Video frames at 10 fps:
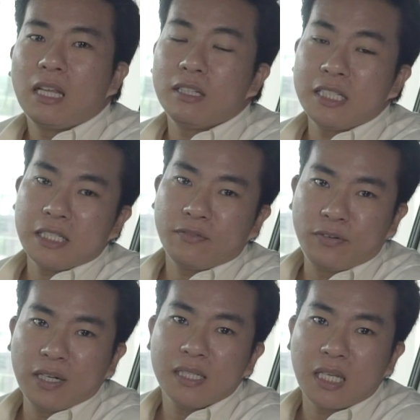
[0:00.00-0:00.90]
Now this is the
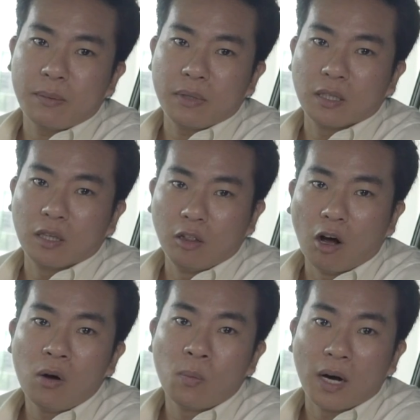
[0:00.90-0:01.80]
first time in a
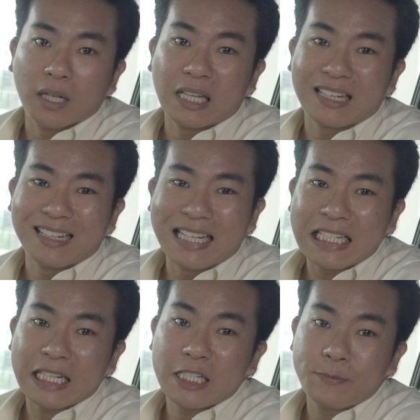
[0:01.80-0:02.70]
long while that a
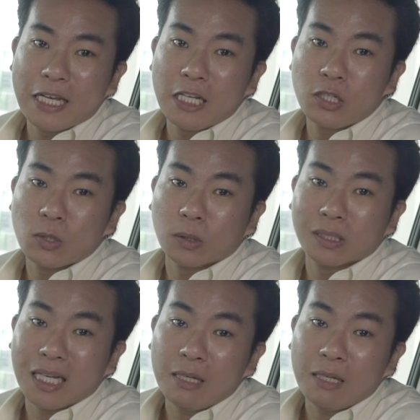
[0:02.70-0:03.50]
Nissan is being sold